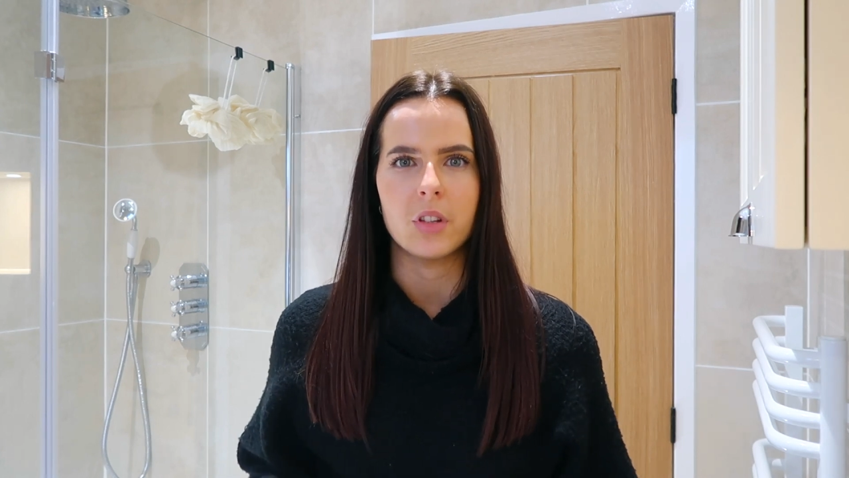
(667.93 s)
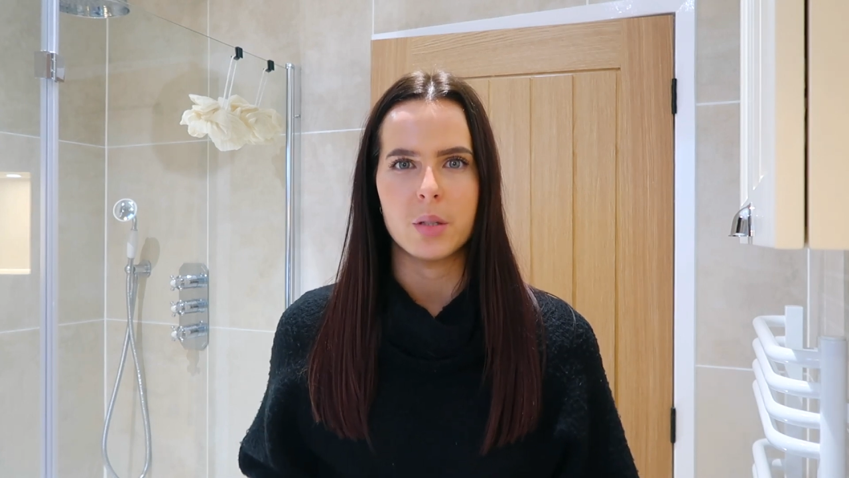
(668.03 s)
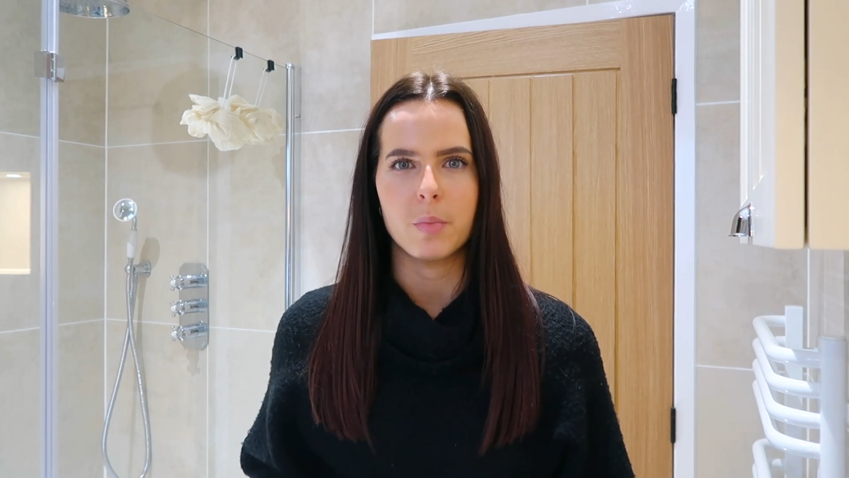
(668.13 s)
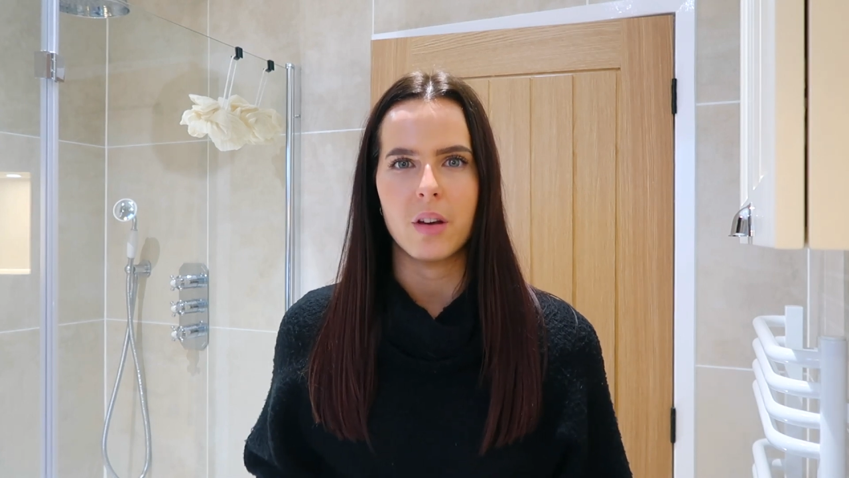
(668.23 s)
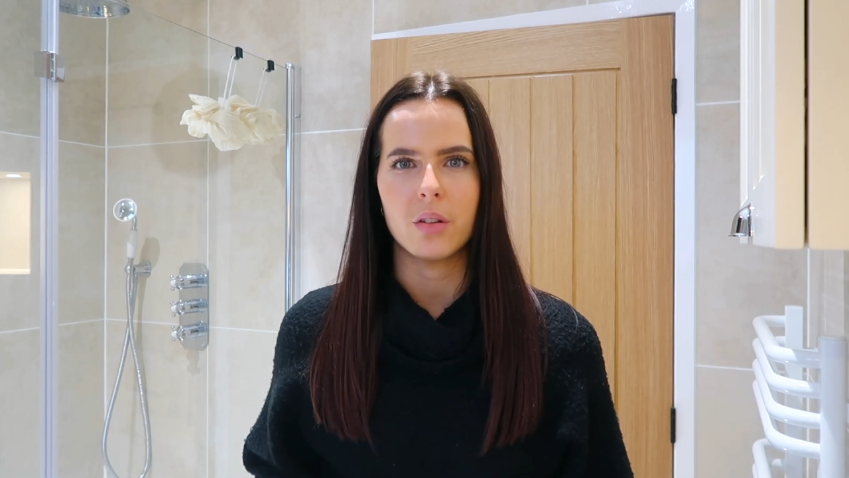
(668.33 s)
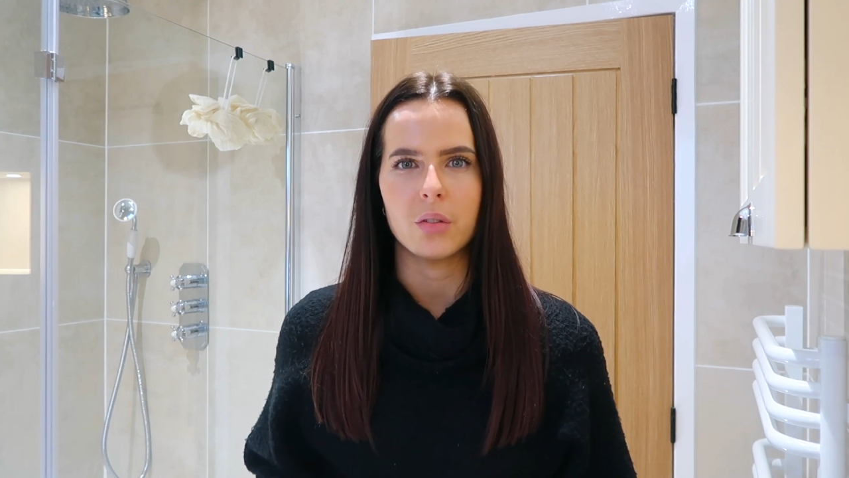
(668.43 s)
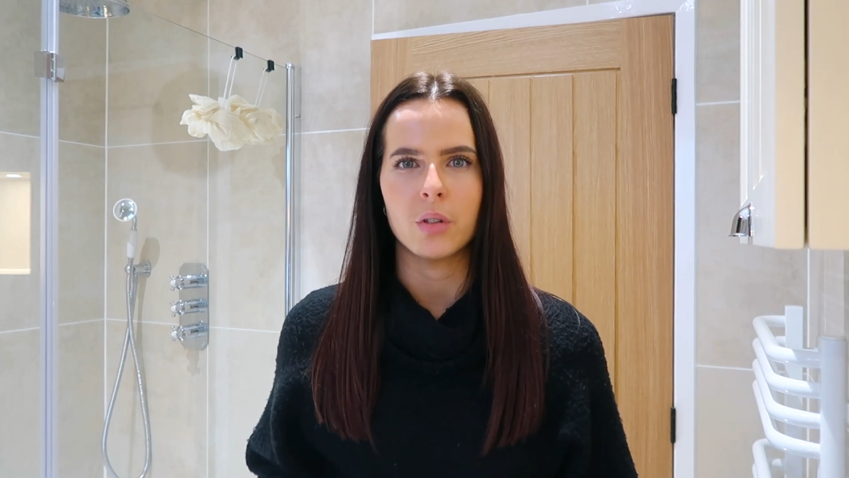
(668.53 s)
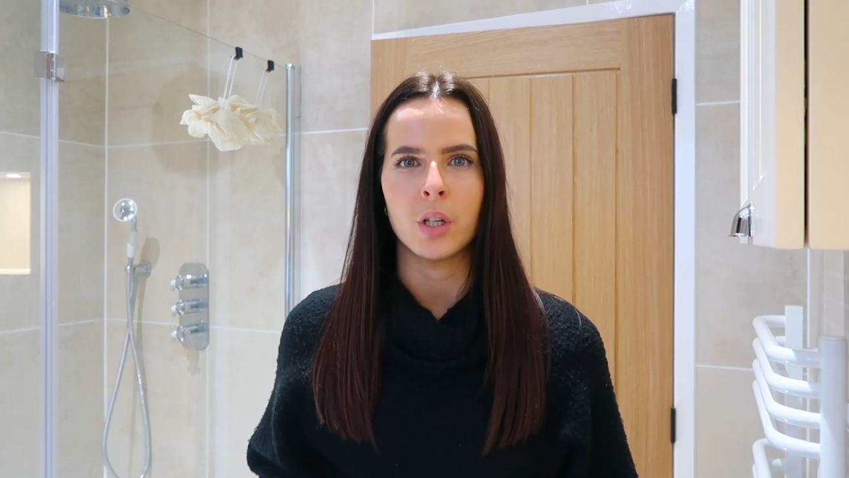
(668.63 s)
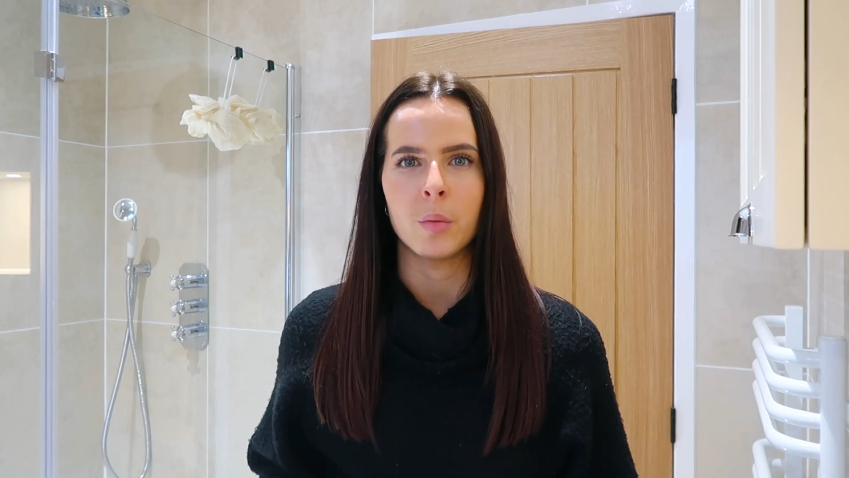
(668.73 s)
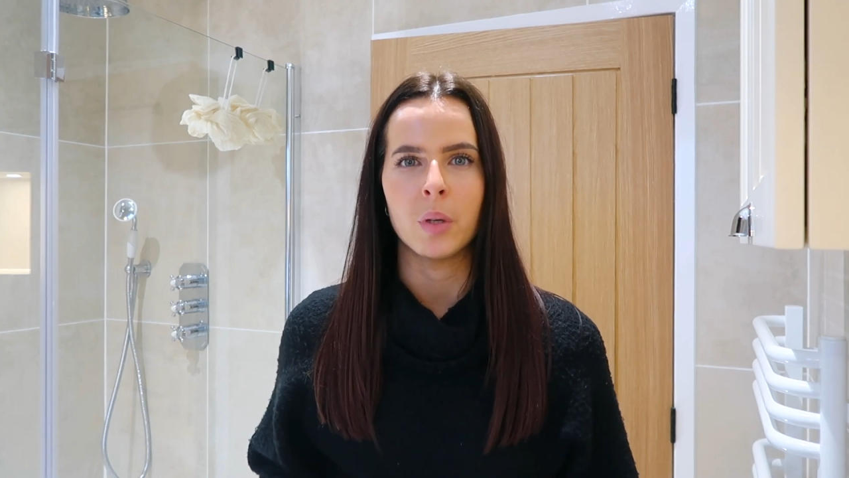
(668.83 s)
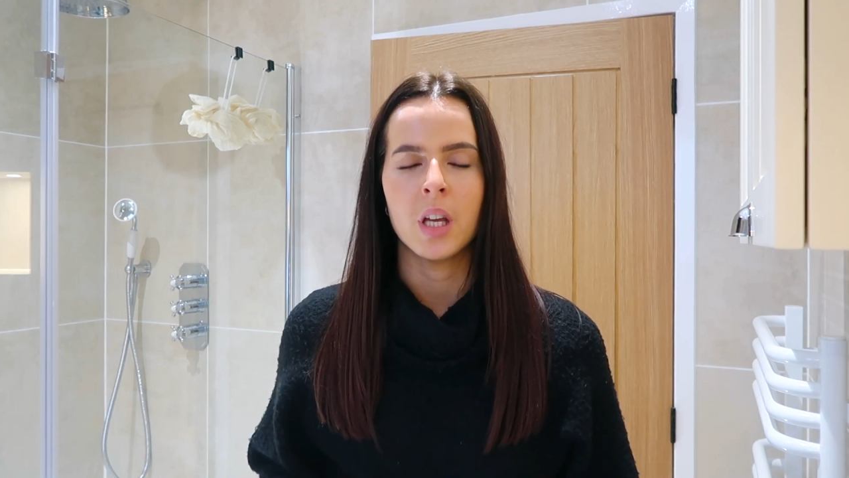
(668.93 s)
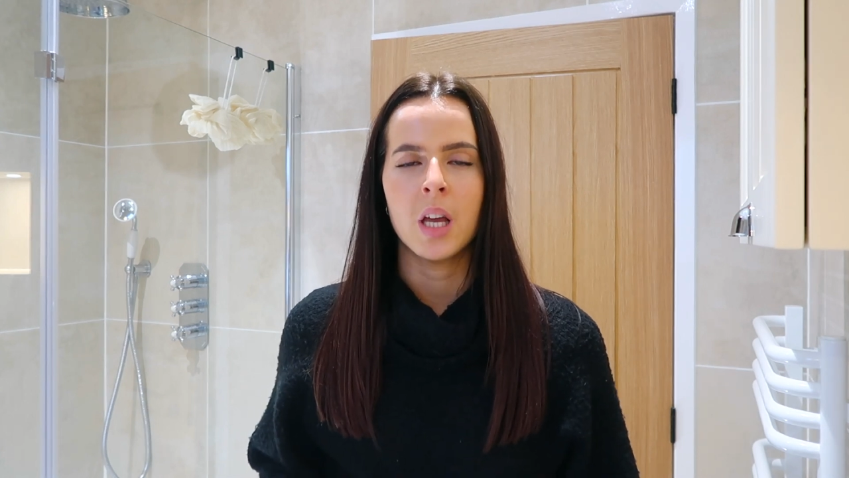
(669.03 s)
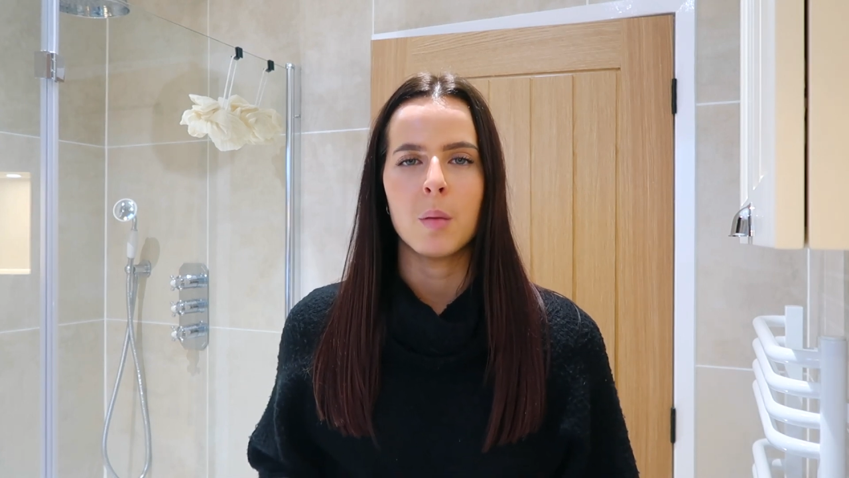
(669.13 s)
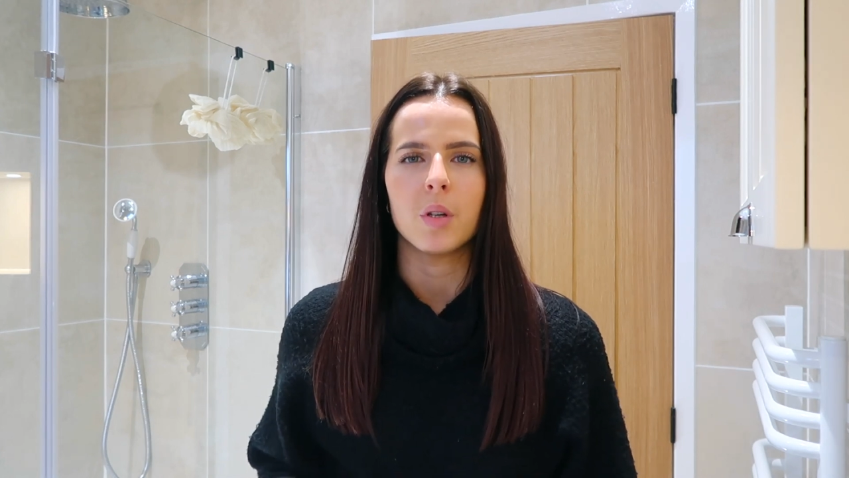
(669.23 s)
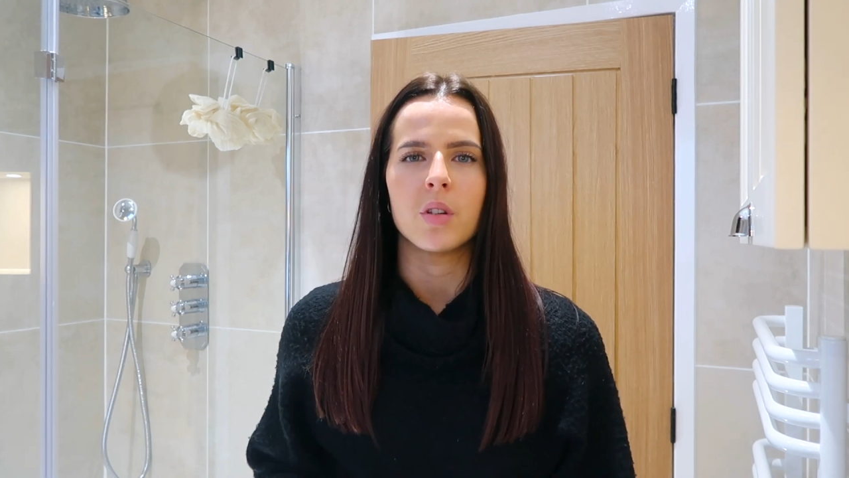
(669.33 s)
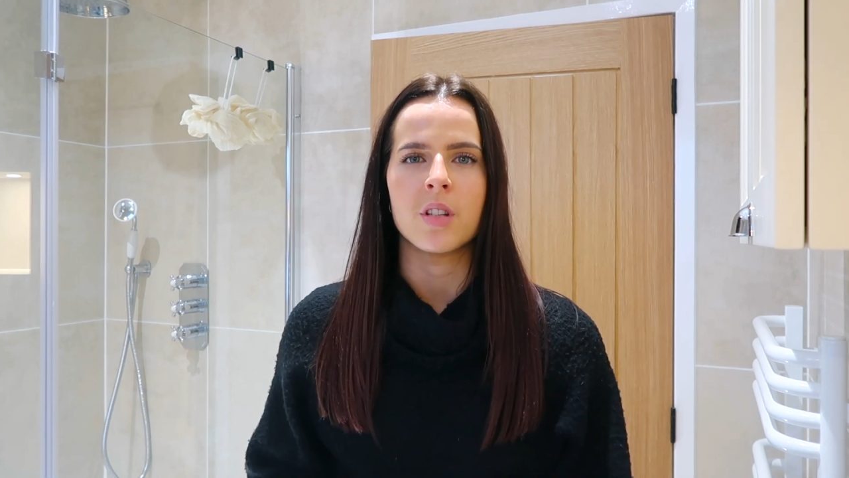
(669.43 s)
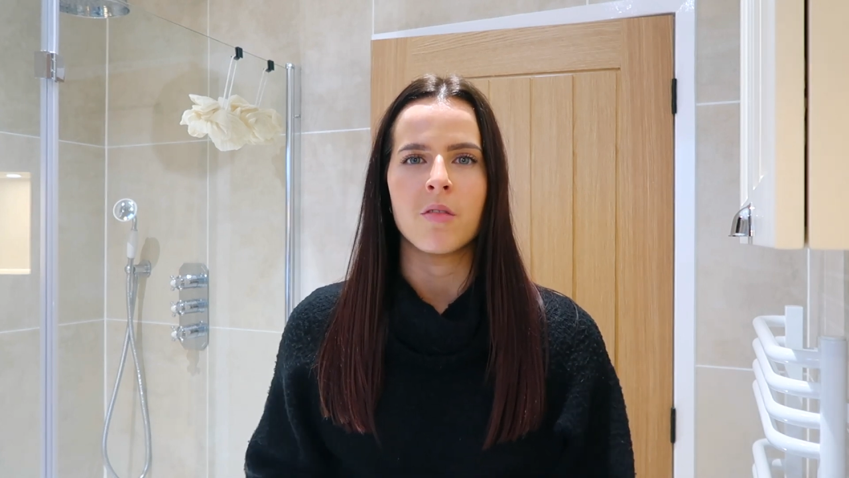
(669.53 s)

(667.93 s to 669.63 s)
for this bathroom because